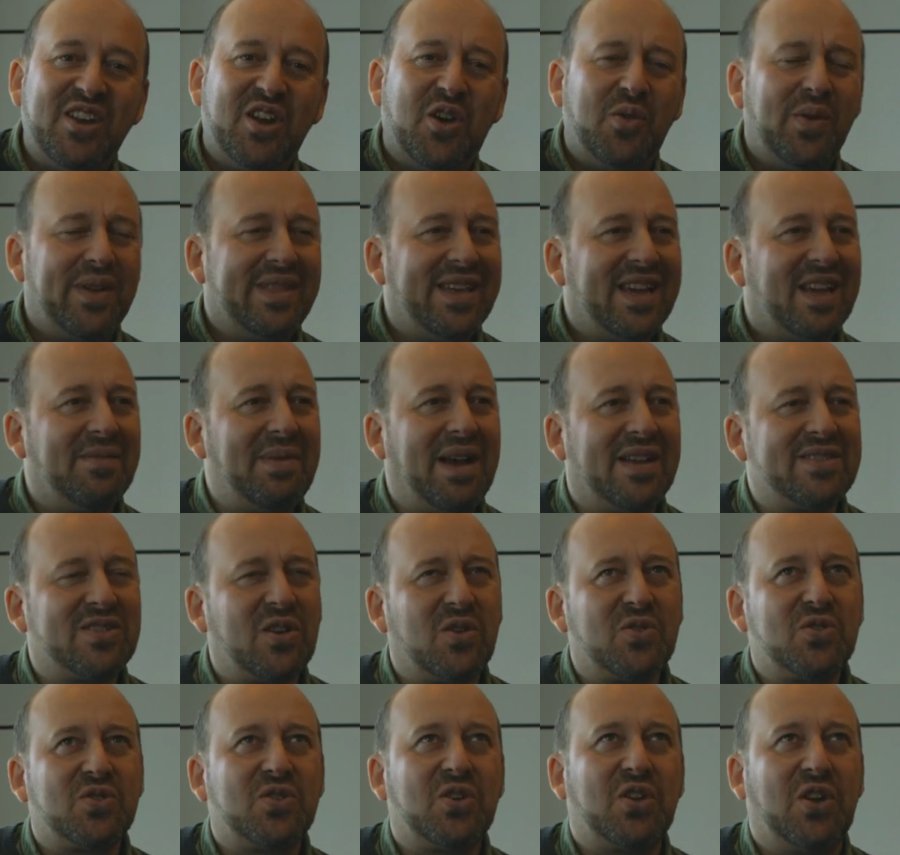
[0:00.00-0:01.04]
We think about
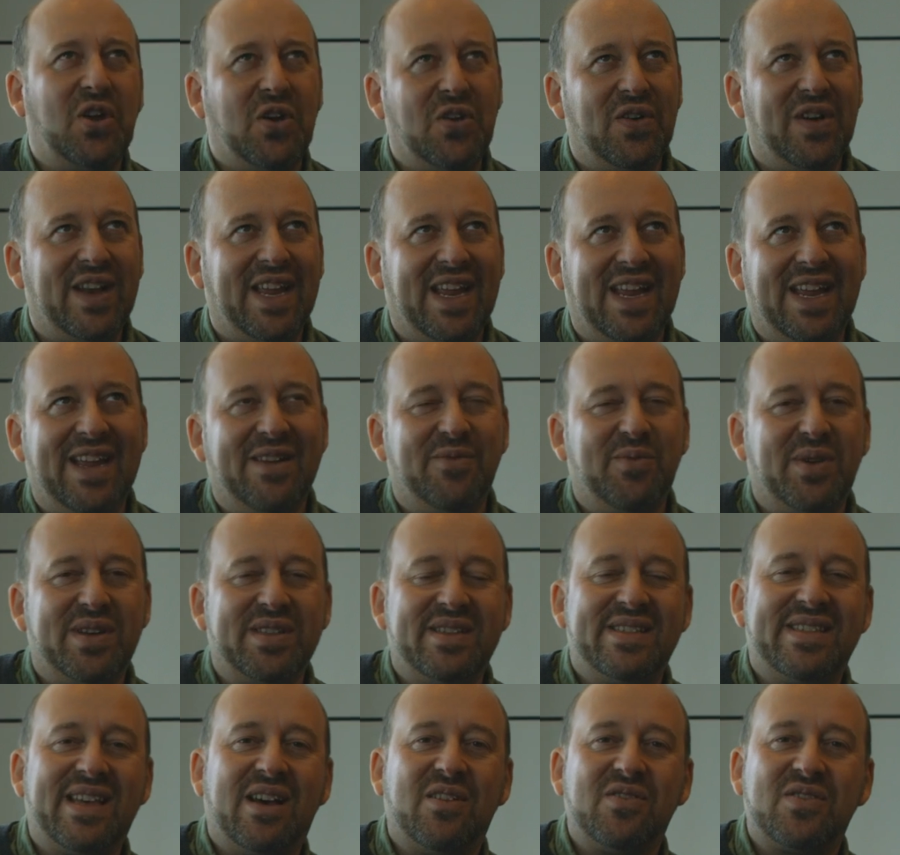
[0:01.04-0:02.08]
Social Security and
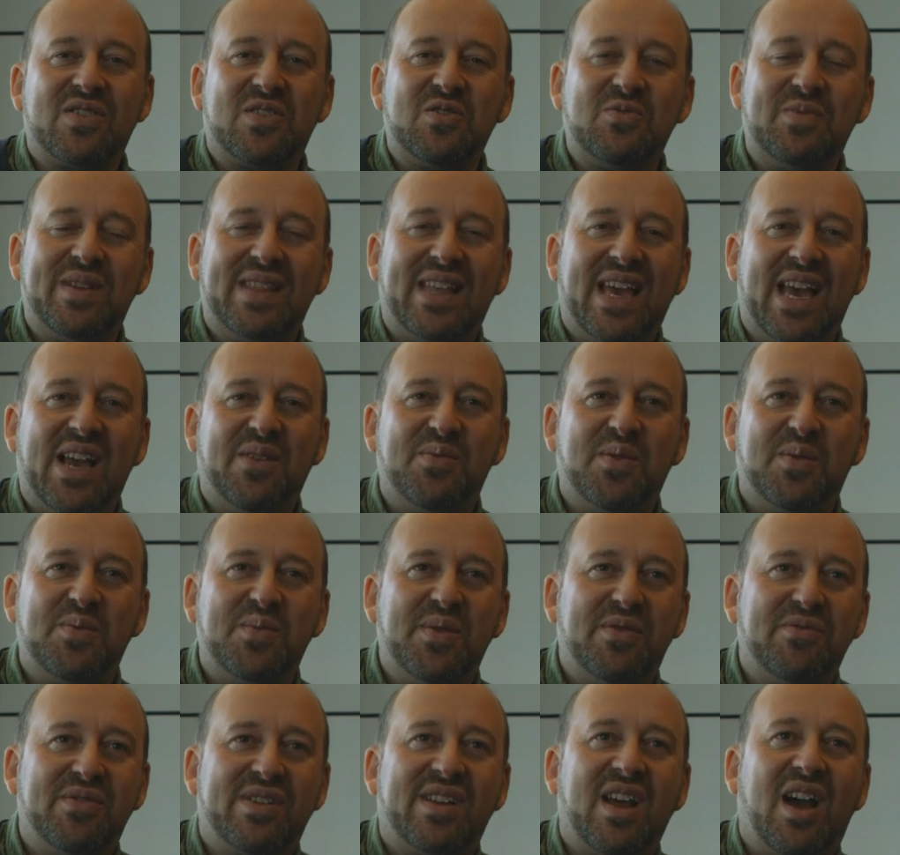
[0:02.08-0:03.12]
whether that'll still be there when
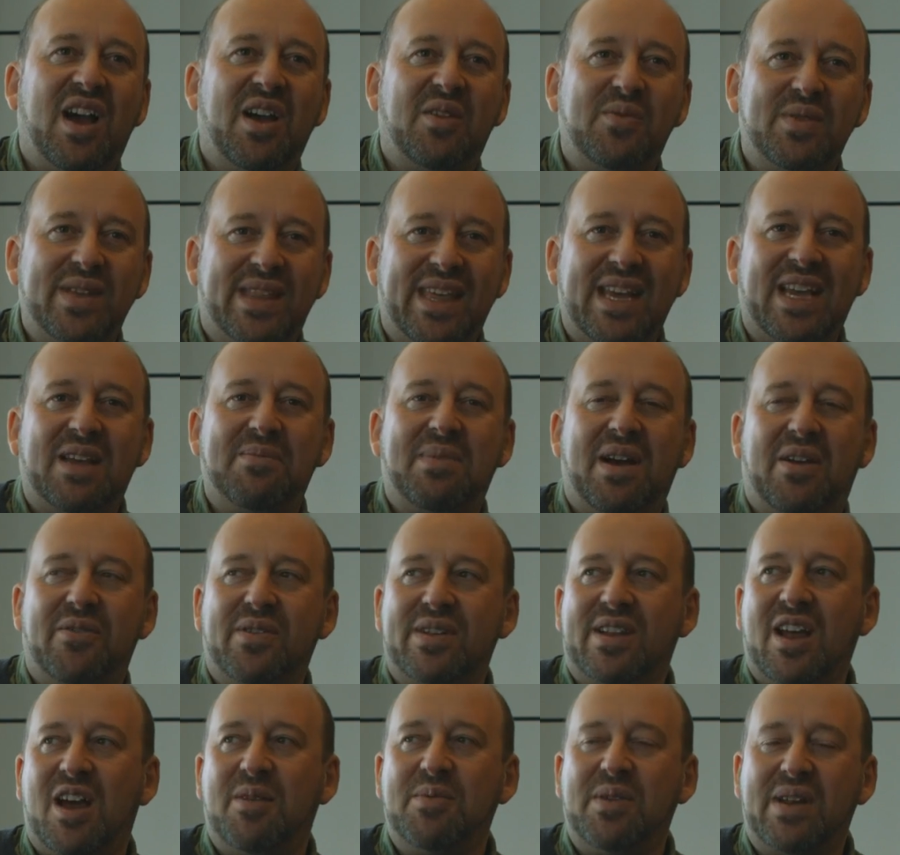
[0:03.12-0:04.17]
we retire. We think about
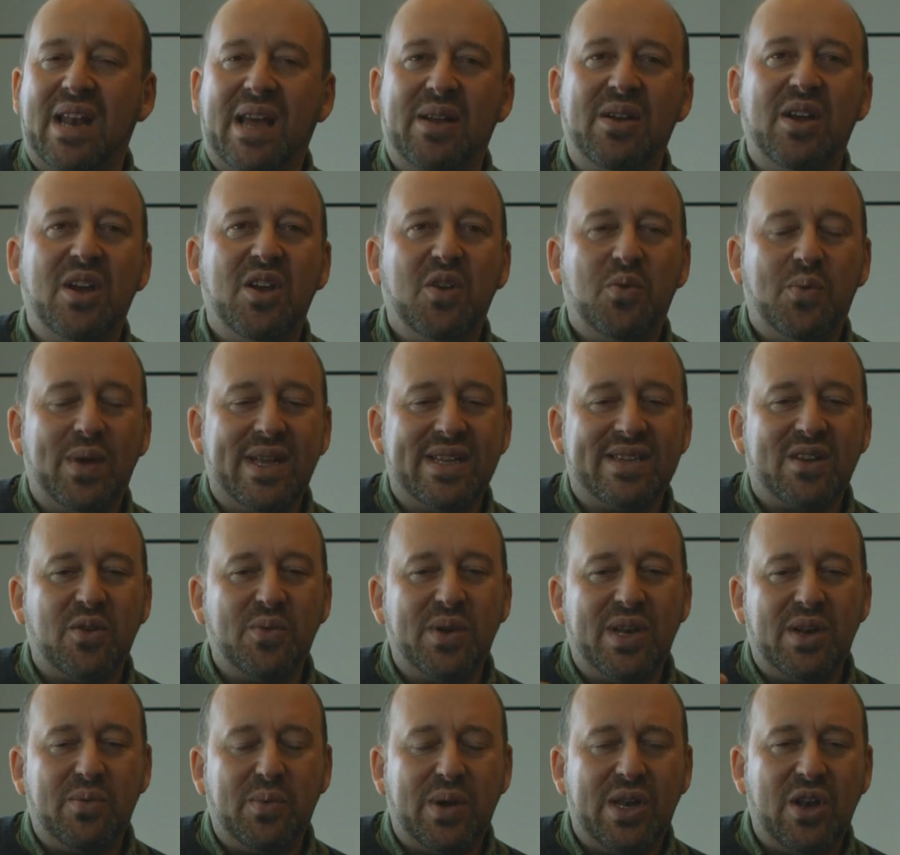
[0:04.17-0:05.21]
retirement. So
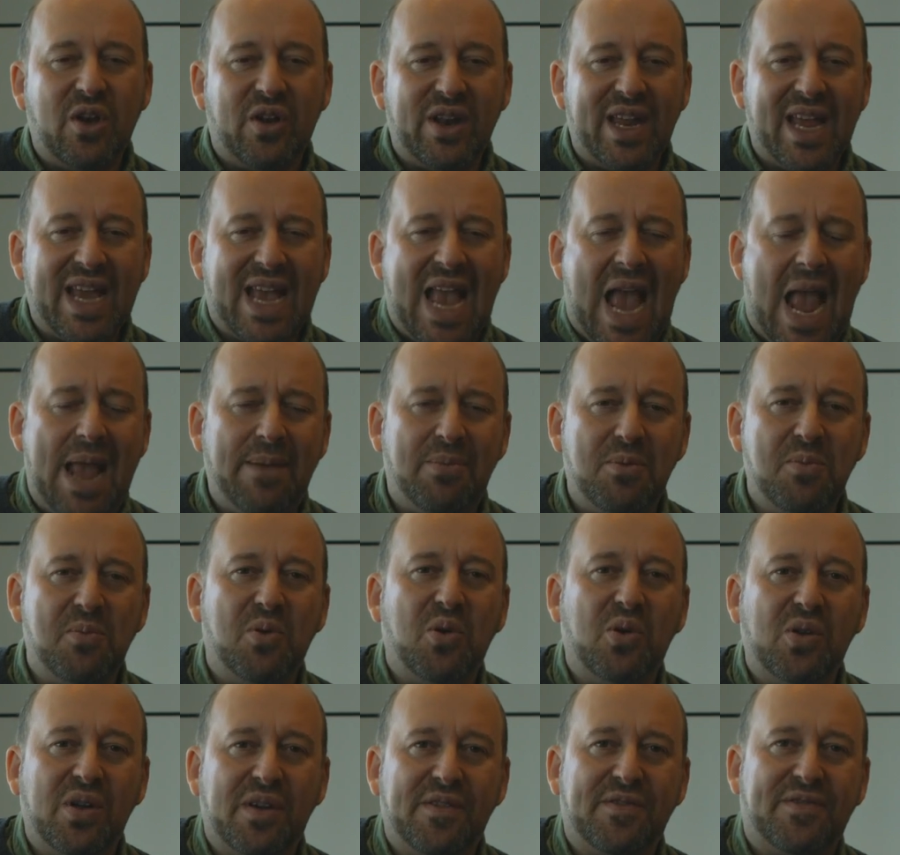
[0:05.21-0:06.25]
we're not
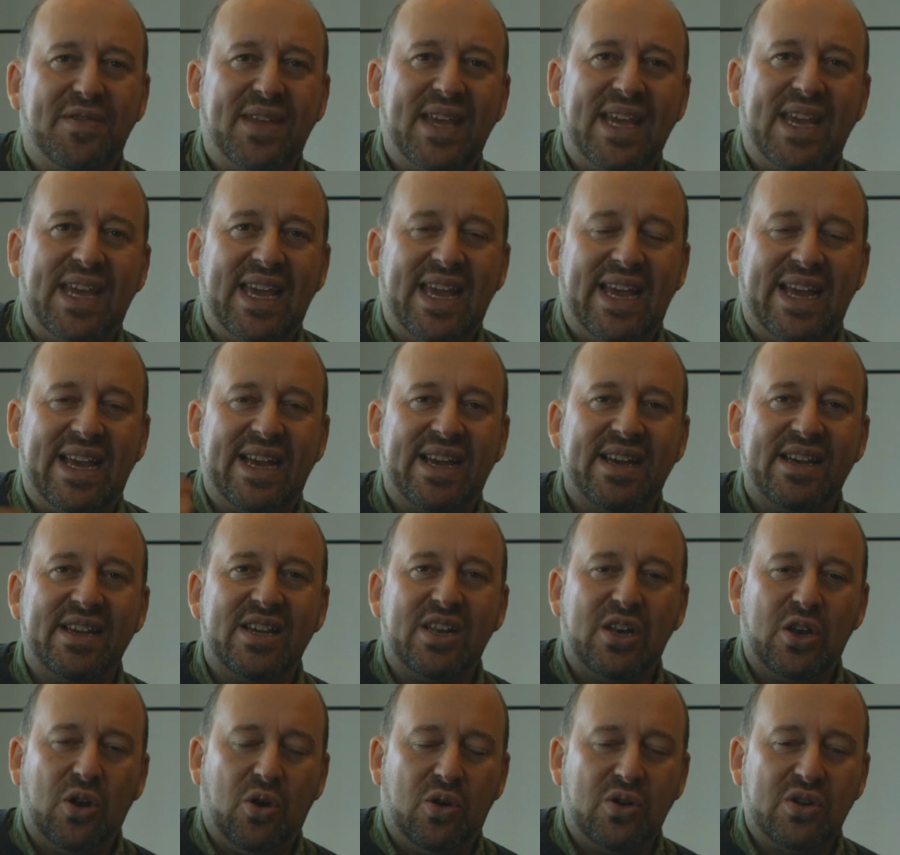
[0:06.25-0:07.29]
incapable of thinking
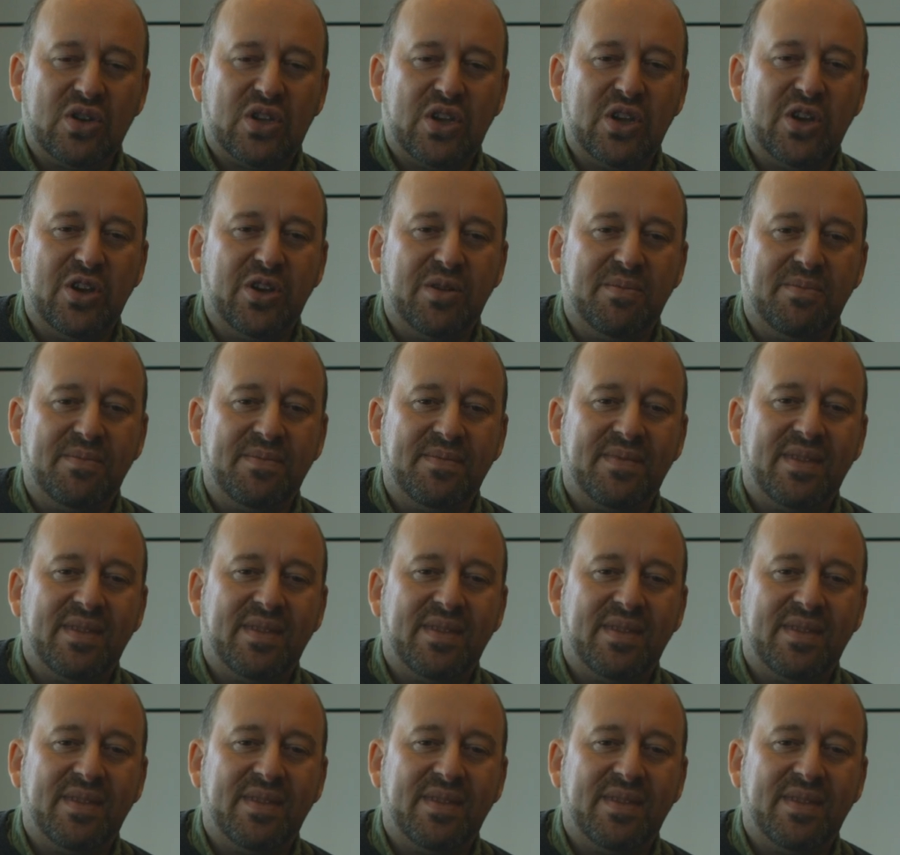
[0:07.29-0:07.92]
long term.